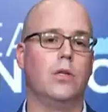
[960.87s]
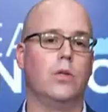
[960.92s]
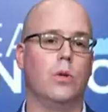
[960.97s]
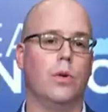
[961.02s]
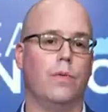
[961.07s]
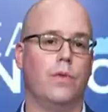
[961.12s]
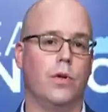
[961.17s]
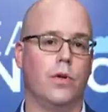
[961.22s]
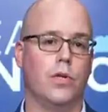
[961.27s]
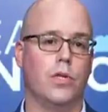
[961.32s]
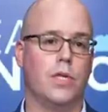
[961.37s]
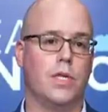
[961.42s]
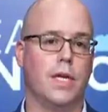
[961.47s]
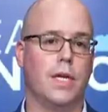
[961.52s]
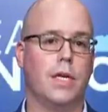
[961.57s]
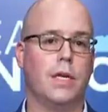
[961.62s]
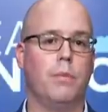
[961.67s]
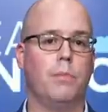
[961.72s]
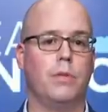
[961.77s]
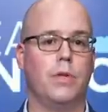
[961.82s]
So if you're
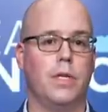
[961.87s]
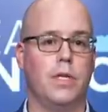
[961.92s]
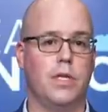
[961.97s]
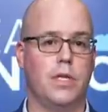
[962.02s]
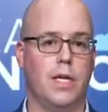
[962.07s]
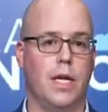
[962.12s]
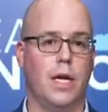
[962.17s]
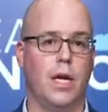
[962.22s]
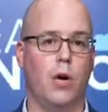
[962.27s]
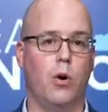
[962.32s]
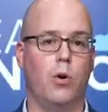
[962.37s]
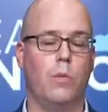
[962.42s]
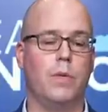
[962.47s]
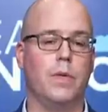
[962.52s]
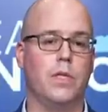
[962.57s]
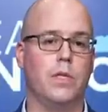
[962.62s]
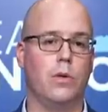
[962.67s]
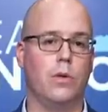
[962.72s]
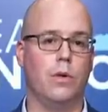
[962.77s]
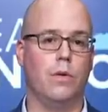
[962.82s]
sick, please stay home
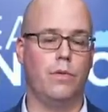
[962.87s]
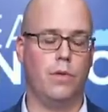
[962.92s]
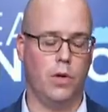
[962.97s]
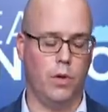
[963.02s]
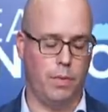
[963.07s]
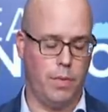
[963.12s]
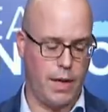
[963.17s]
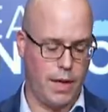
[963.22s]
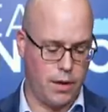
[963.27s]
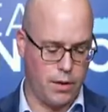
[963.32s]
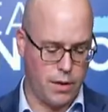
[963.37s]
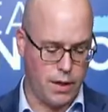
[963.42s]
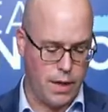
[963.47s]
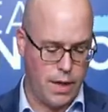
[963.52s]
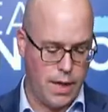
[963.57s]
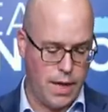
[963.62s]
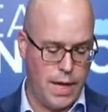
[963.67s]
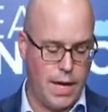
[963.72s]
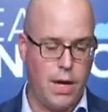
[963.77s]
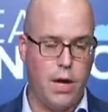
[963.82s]
until you feel better.
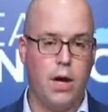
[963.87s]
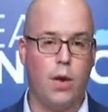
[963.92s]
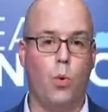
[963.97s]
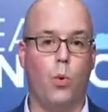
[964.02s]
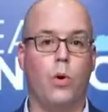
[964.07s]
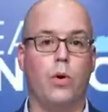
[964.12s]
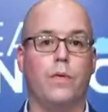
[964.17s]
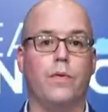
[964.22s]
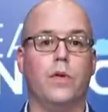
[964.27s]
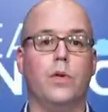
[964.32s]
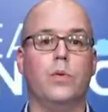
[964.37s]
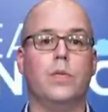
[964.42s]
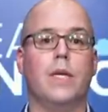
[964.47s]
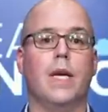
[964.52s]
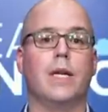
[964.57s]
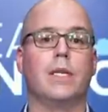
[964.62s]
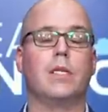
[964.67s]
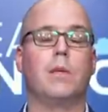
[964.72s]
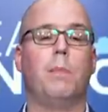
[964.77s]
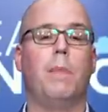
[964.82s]
Or if you
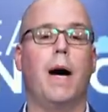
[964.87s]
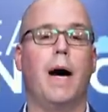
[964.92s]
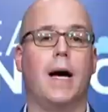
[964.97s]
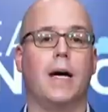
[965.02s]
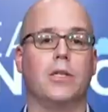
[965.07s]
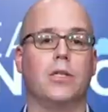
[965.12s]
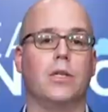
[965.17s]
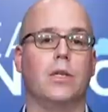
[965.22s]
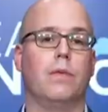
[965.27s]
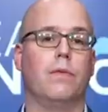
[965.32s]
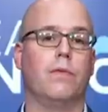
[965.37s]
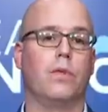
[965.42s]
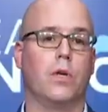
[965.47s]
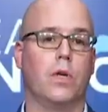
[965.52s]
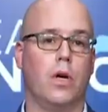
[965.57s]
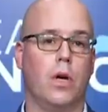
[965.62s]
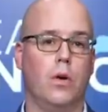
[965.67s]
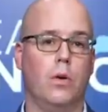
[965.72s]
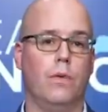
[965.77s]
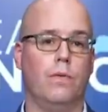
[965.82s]
test positive
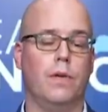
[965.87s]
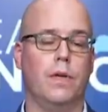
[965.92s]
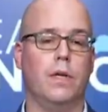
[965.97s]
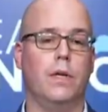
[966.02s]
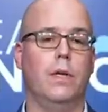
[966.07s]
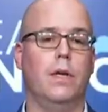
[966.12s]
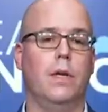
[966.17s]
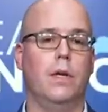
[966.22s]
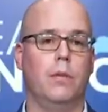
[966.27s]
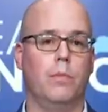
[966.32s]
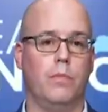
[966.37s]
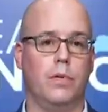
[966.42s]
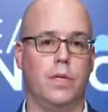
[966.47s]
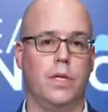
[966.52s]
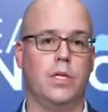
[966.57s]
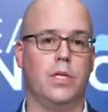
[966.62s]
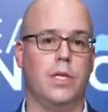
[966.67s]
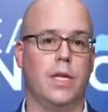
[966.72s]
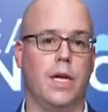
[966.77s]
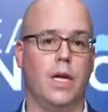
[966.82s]
for COVID,
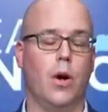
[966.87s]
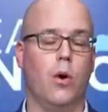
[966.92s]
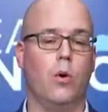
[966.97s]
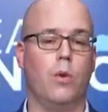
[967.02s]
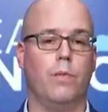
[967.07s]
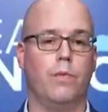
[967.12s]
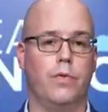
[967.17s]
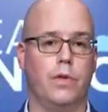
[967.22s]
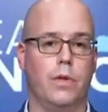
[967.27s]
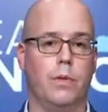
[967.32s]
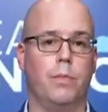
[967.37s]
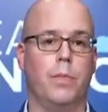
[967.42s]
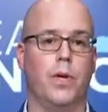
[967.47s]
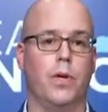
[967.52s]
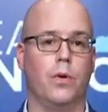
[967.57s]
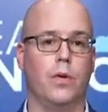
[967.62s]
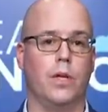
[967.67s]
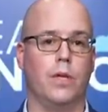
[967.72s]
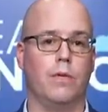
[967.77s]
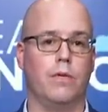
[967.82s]
please stay home for the
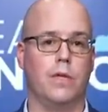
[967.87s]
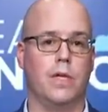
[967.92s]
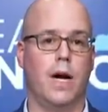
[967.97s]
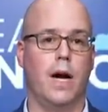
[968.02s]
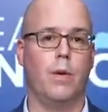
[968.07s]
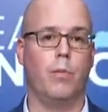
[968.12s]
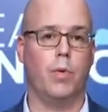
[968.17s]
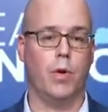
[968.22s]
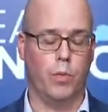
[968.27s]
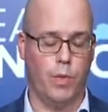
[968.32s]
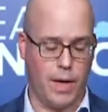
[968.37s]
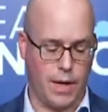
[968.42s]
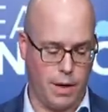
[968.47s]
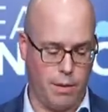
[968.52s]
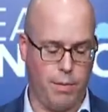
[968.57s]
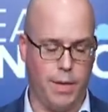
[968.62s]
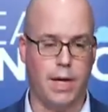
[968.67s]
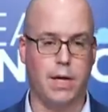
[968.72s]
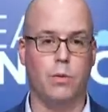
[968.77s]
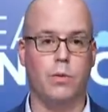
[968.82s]
period of time we
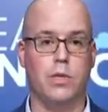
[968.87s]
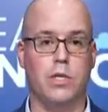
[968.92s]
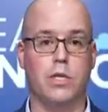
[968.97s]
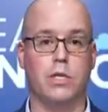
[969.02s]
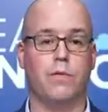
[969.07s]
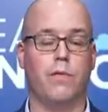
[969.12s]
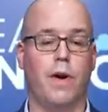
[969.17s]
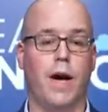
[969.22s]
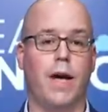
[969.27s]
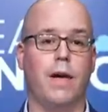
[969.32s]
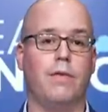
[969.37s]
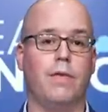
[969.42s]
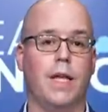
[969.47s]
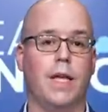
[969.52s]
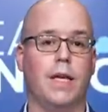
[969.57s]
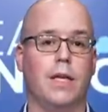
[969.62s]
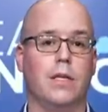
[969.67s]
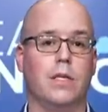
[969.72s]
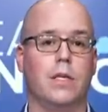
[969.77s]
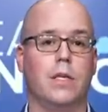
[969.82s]
recommend, which is 5
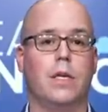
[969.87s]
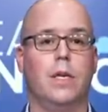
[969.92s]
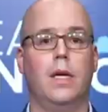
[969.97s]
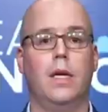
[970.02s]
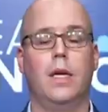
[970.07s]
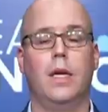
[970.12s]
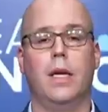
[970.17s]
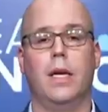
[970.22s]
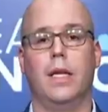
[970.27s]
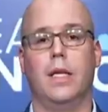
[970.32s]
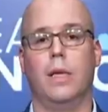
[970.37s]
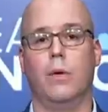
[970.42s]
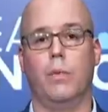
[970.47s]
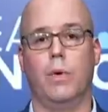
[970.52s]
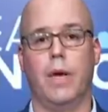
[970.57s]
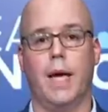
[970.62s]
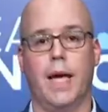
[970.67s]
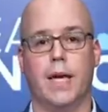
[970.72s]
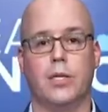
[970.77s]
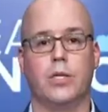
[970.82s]
days. And then
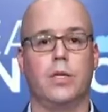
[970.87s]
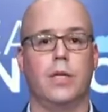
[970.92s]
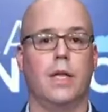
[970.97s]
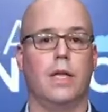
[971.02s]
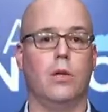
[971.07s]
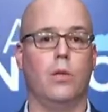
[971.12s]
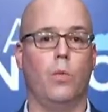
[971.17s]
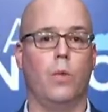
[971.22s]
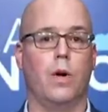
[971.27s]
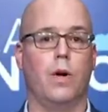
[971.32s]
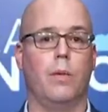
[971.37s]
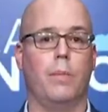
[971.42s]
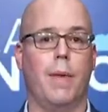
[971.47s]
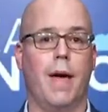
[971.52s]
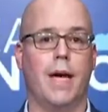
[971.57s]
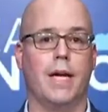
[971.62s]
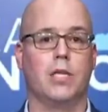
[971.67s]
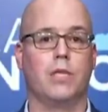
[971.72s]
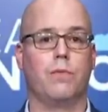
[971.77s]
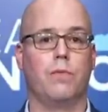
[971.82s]
we ask you that you wear a
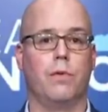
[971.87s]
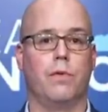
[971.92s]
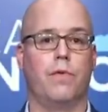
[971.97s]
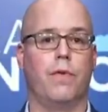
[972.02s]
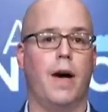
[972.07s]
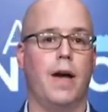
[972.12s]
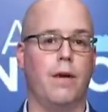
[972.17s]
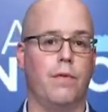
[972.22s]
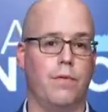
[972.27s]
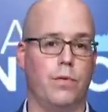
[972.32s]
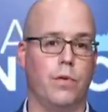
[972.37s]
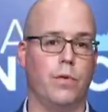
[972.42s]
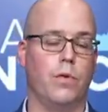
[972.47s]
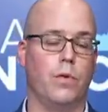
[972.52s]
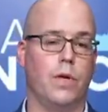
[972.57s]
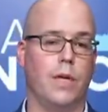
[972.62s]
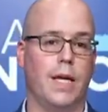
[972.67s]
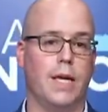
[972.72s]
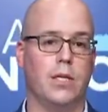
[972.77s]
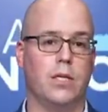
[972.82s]
mask for 5
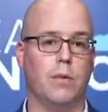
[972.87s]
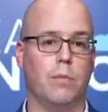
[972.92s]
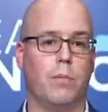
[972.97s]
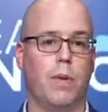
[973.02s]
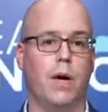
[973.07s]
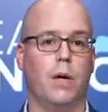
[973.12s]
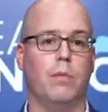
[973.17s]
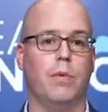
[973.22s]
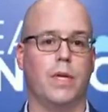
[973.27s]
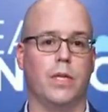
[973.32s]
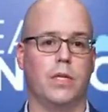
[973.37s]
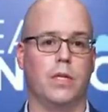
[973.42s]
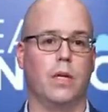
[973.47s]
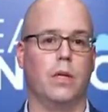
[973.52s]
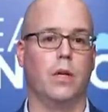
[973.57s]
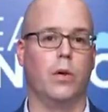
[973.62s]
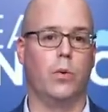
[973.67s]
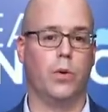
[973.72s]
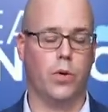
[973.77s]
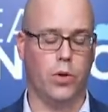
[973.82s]
further days in public
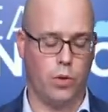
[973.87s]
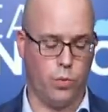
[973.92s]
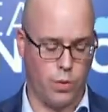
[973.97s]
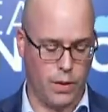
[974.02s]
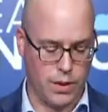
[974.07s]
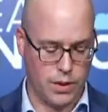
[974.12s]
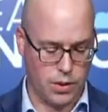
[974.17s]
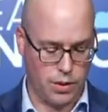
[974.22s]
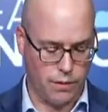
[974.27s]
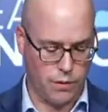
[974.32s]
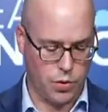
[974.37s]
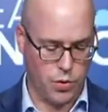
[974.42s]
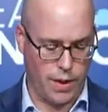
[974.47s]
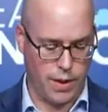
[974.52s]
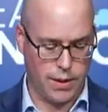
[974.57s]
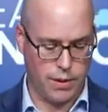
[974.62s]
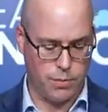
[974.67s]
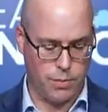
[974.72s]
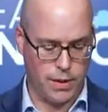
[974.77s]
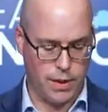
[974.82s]
to lower your risk of
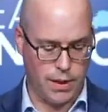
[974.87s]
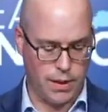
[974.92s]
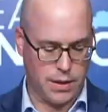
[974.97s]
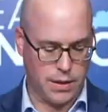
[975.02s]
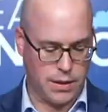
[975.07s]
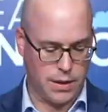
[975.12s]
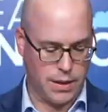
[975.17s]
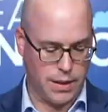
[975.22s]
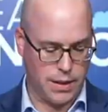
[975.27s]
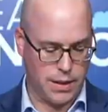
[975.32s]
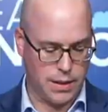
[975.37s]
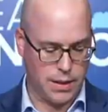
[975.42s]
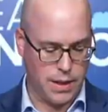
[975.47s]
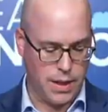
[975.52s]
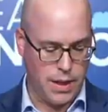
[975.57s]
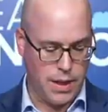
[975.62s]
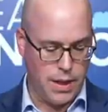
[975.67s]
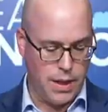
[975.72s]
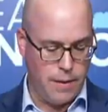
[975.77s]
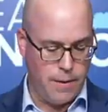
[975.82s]
transmitting disease.